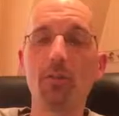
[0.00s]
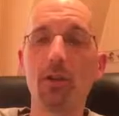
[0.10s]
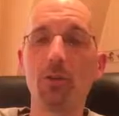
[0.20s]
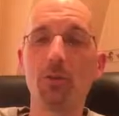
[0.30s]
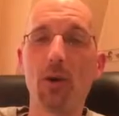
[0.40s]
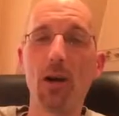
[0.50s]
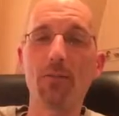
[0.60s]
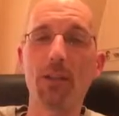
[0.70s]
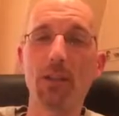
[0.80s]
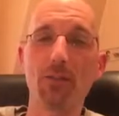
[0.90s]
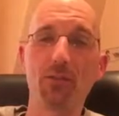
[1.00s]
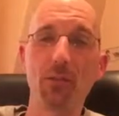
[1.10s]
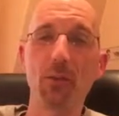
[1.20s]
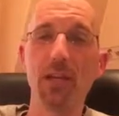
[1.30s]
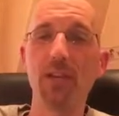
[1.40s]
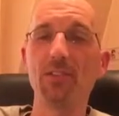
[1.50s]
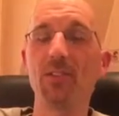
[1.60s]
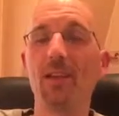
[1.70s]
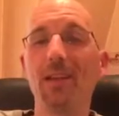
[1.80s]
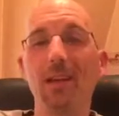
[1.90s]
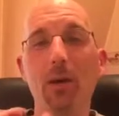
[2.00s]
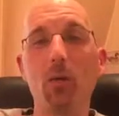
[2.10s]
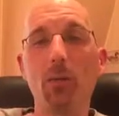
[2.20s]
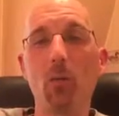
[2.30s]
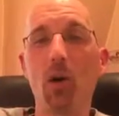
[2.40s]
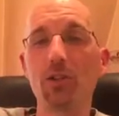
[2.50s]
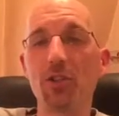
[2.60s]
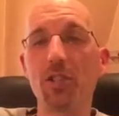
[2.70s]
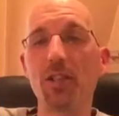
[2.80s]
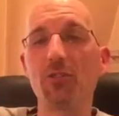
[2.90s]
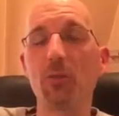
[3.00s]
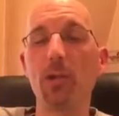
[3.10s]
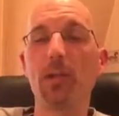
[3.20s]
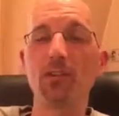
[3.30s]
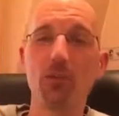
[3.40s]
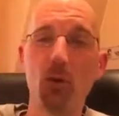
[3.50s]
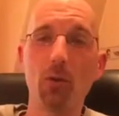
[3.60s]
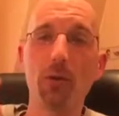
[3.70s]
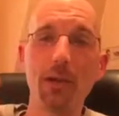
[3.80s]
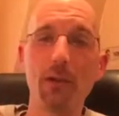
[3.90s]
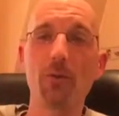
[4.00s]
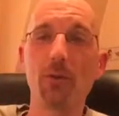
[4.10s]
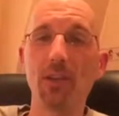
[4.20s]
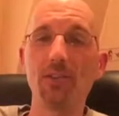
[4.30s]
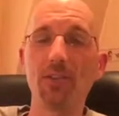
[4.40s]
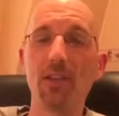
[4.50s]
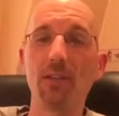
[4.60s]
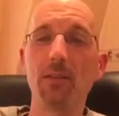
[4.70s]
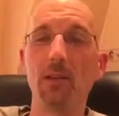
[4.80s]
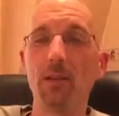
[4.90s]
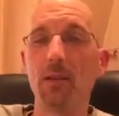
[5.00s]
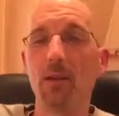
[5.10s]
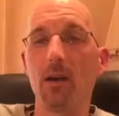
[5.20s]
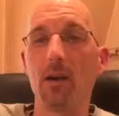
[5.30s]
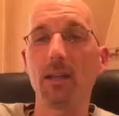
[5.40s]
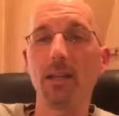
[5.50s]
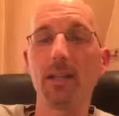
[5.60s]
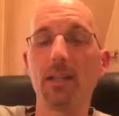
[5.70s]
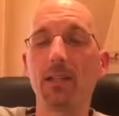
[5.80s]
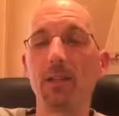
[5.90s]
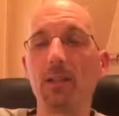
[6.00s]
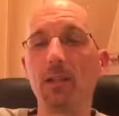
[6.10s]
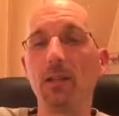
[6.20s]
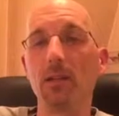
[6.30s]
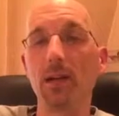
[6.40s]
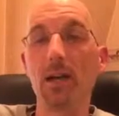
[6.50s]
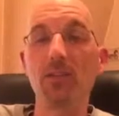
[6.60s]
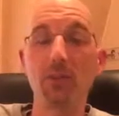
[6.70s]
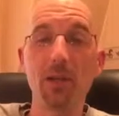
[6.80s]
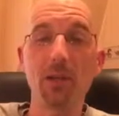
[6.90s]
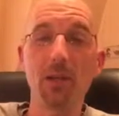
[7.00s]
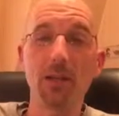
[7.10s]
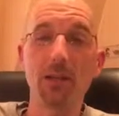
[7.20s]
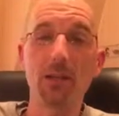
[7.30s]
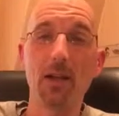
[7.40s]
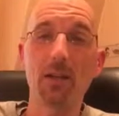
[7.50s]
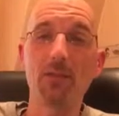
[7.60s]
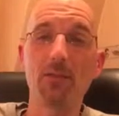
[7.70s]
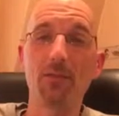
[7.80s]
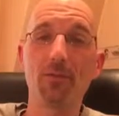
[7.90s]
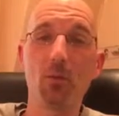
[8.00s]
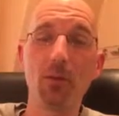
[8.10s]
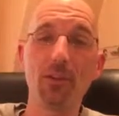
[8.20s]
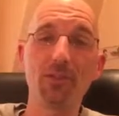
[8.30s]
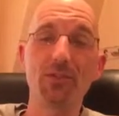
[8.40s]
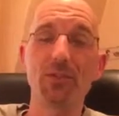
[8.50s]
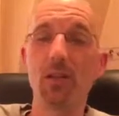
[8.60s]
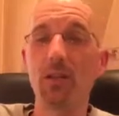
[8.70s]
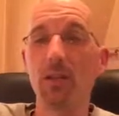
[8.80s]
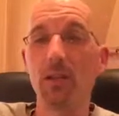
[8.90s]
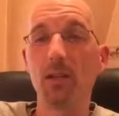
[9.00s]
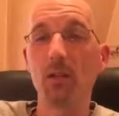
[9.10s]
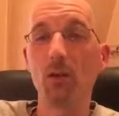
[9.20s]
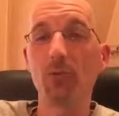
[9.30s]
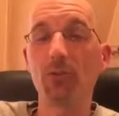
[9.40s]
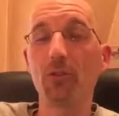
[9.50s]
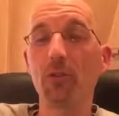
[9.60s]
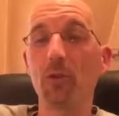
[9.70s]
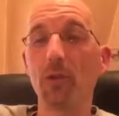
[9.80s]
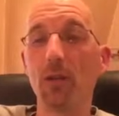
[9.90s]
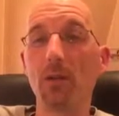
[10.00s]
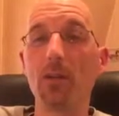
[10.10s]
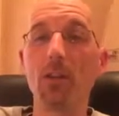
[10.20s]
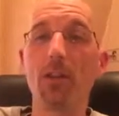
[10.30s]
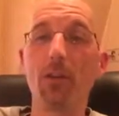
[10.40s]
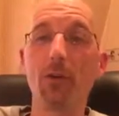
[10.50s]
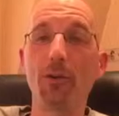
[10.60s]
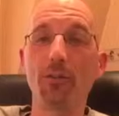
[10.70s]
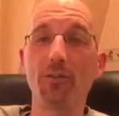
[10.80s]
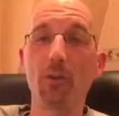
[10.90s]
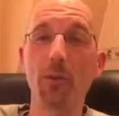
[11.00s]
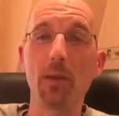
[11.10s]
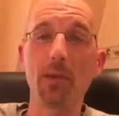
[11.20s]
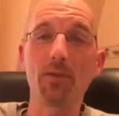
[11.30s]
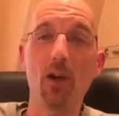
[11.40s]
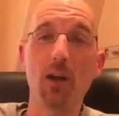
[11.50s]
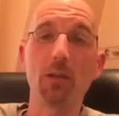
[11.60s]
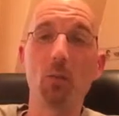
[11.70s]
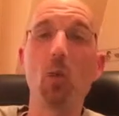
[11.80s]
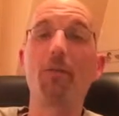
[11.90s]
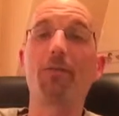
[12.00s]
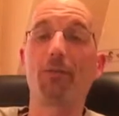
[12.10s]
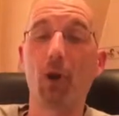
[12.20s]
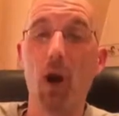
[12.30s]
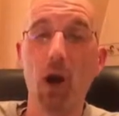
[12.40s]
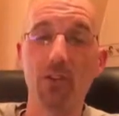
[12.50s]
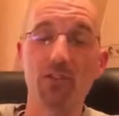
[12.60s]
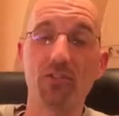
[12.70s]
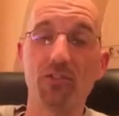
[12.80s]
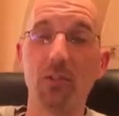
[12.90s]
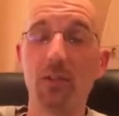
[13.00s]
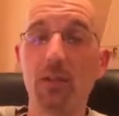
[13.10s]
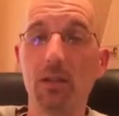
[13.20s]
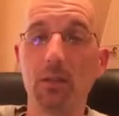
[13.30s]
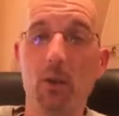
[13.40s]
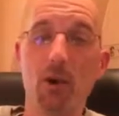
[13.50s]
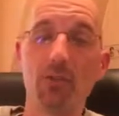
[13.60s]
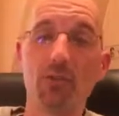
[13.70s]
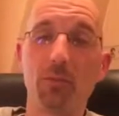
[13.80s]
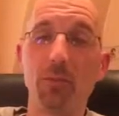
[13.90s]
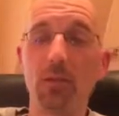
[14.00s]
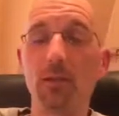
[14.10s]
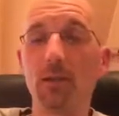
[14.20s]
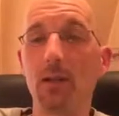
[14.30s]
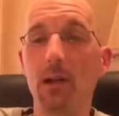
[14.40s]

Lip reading: clear and dry for the next few days, and we'll be watching next week as colder air drains in out of Canada, and highs may not get out of the 40s, and lows could go down into the 30s. So we may be talking more frost, possibly,